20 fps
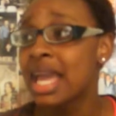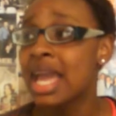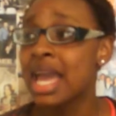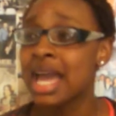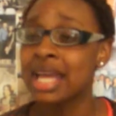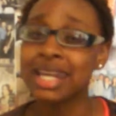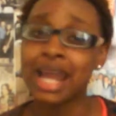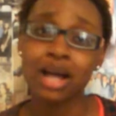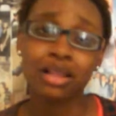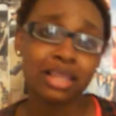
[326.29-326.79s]
And
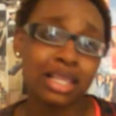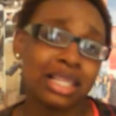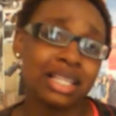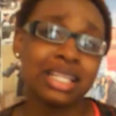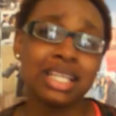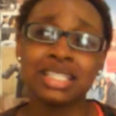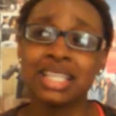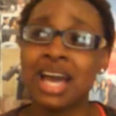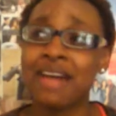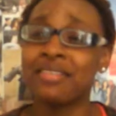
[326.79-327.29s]
now Lily
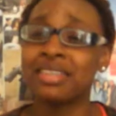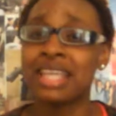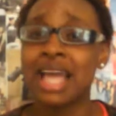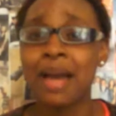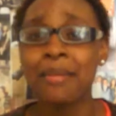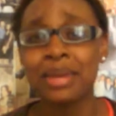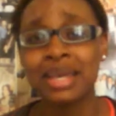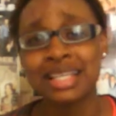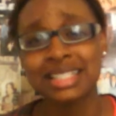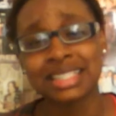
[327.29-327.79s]
doesn't have a dad
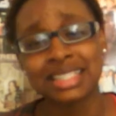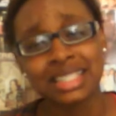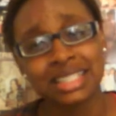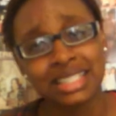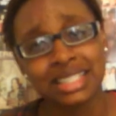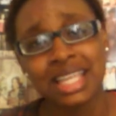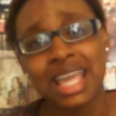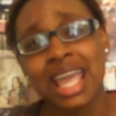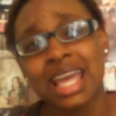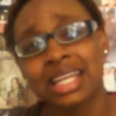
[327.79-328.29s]
because
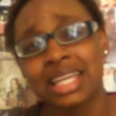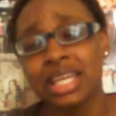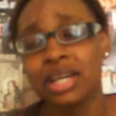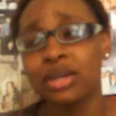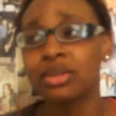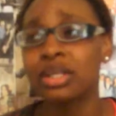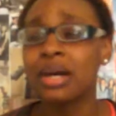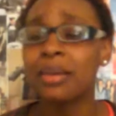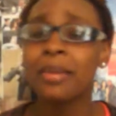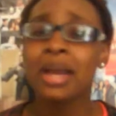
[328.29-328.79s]
Dan killed
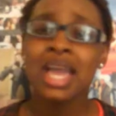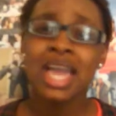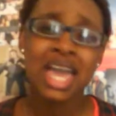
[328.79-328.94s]
him.